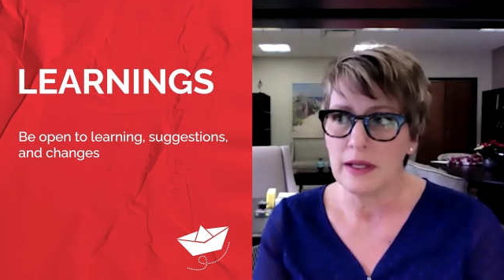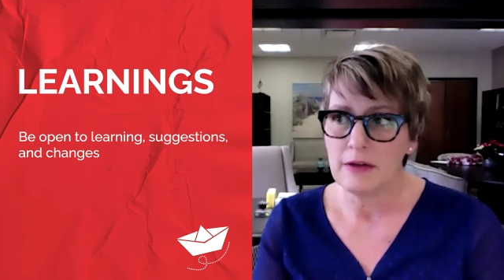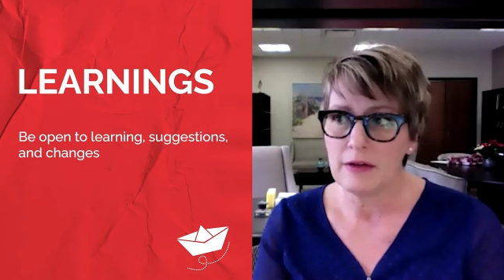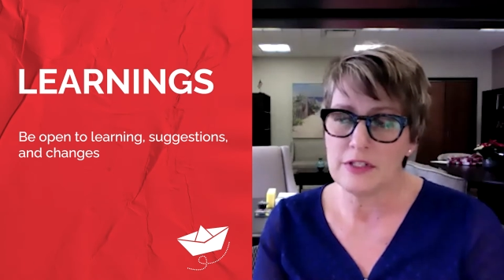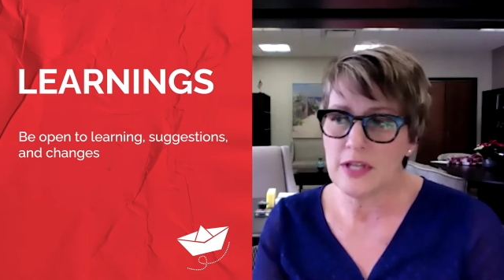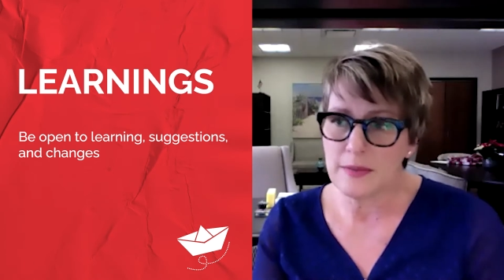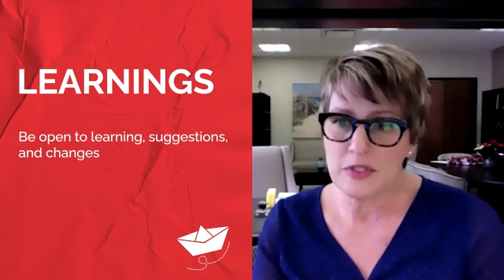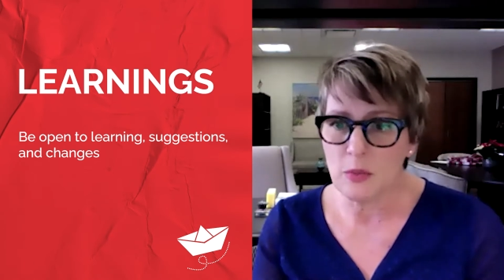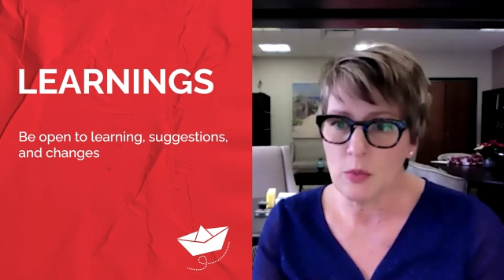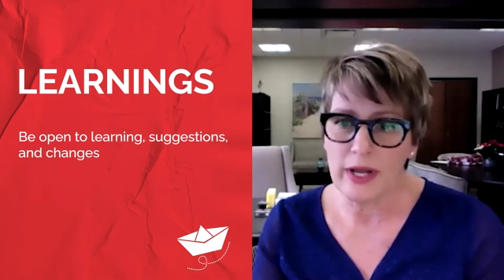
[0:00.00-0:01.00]
every time
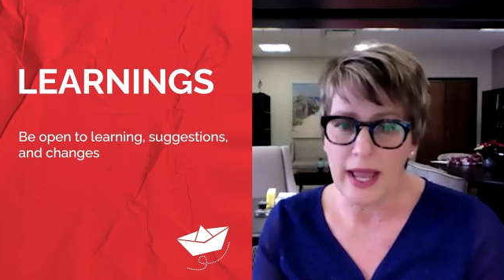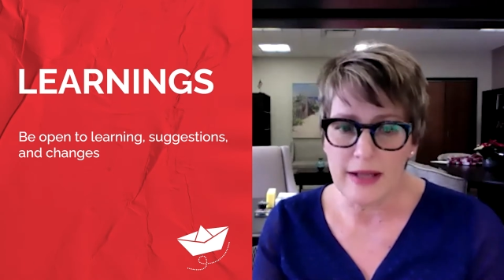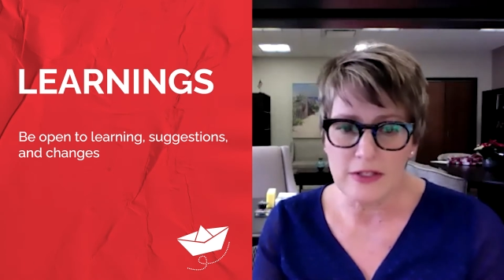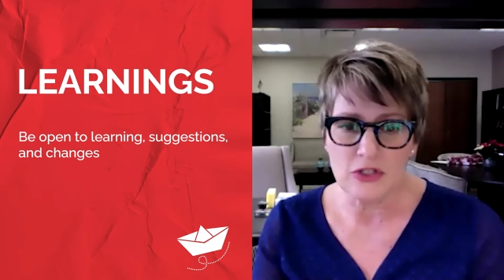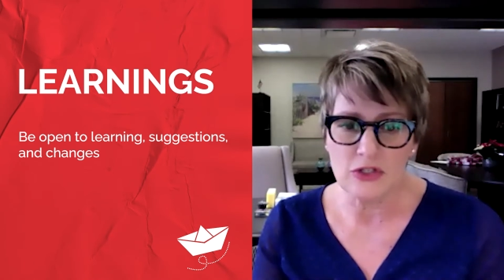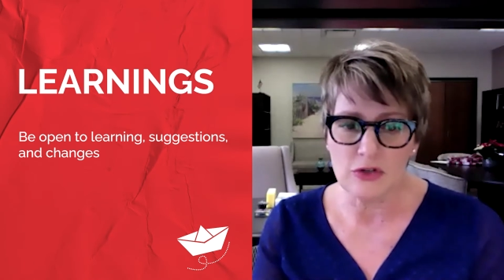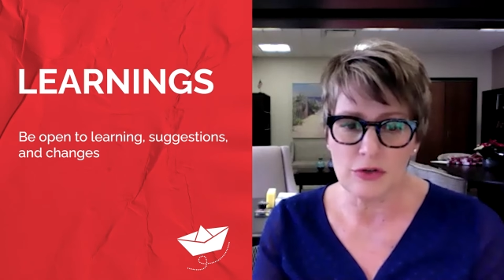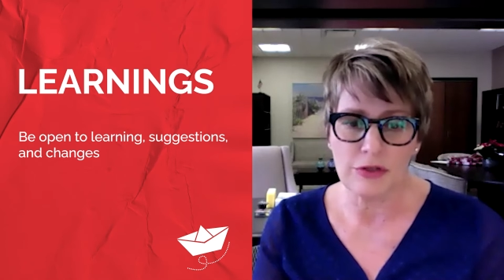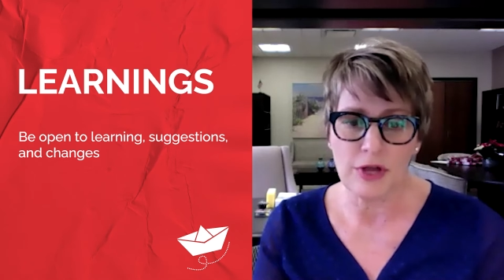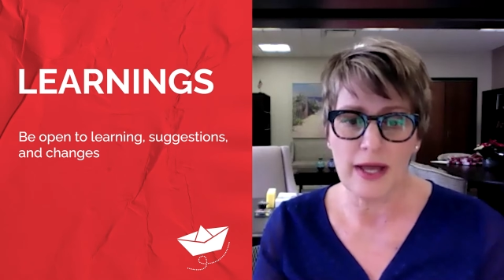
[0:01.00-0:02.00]
someone adds to your
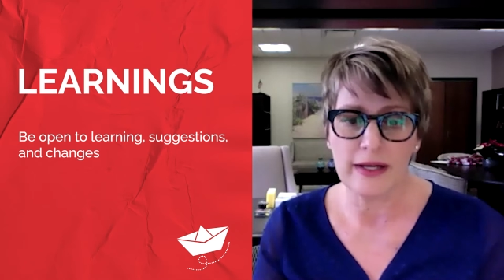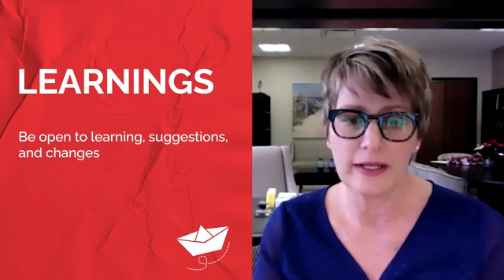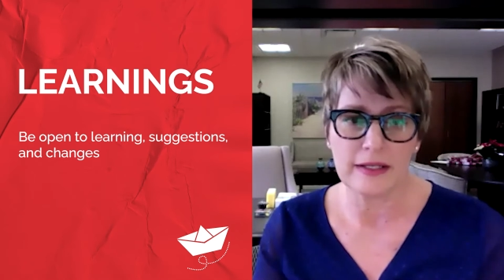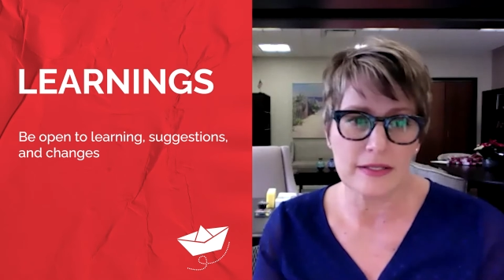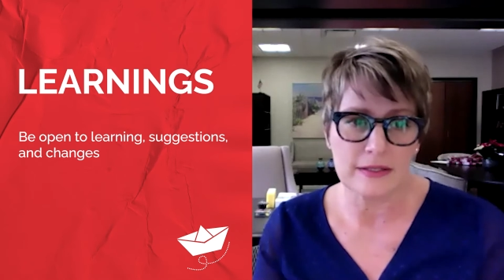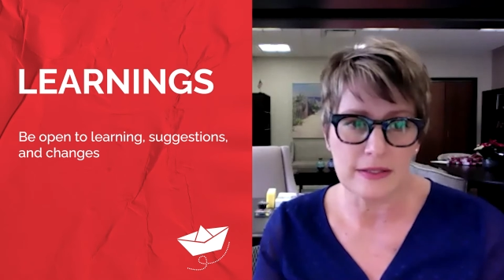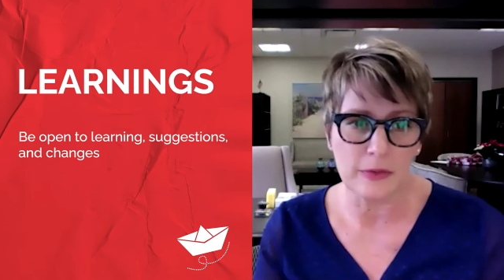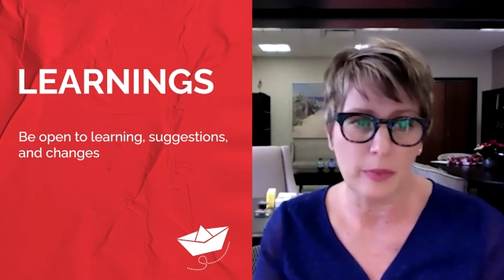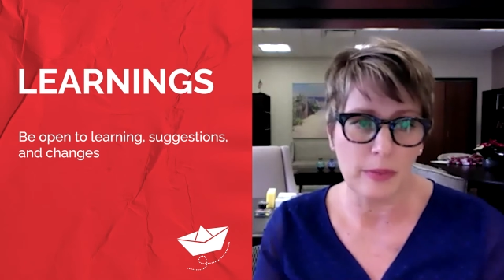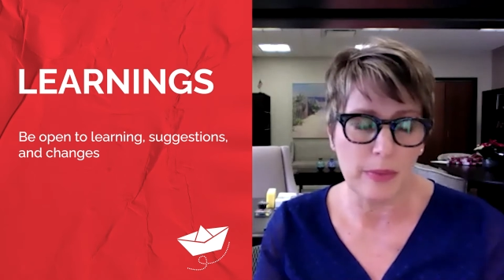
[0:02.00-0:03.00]
thought, it gets a
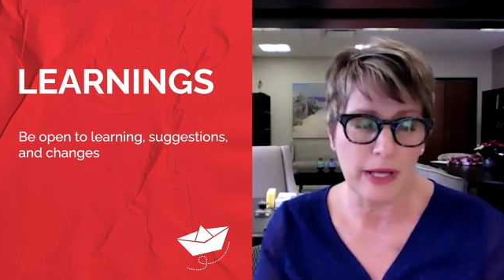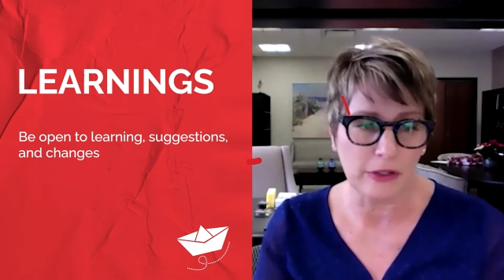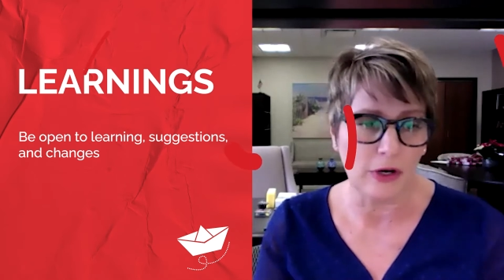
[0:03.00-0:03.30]
little bit better,